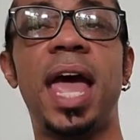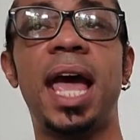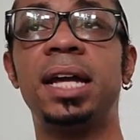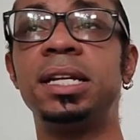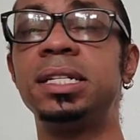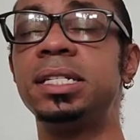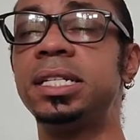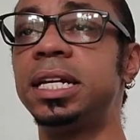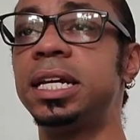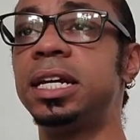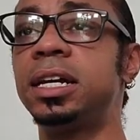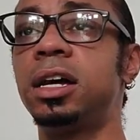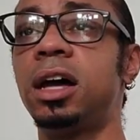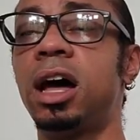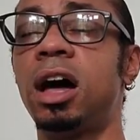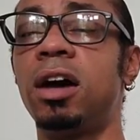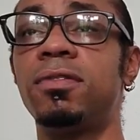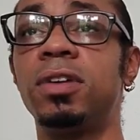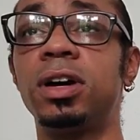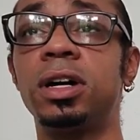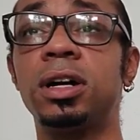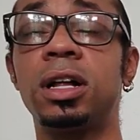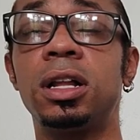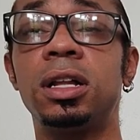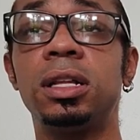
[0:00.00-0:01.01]
ending of
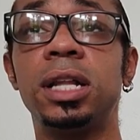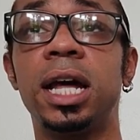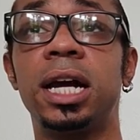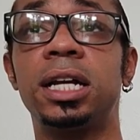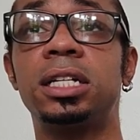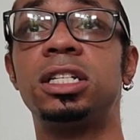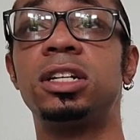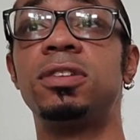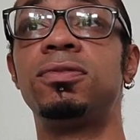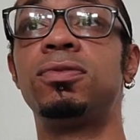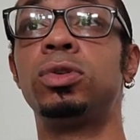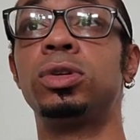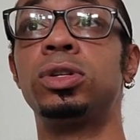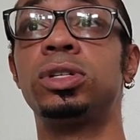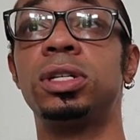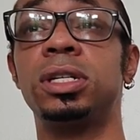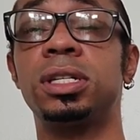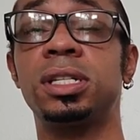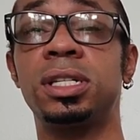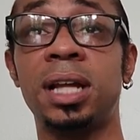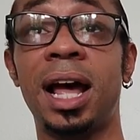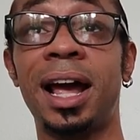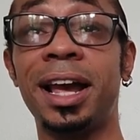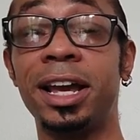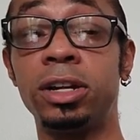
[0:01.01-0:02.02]
a collective or
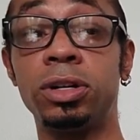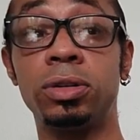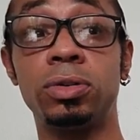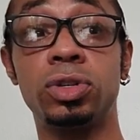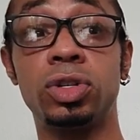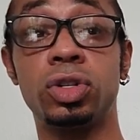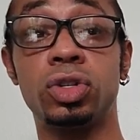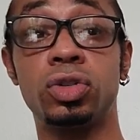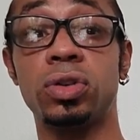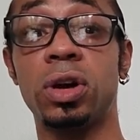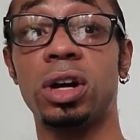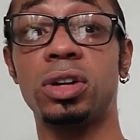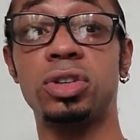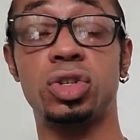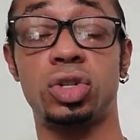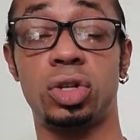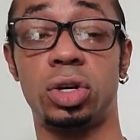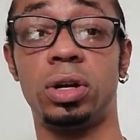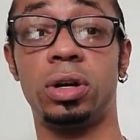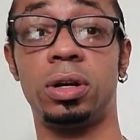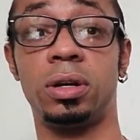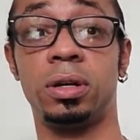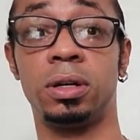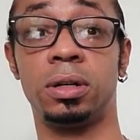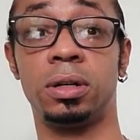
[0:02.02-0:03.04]
societal structure.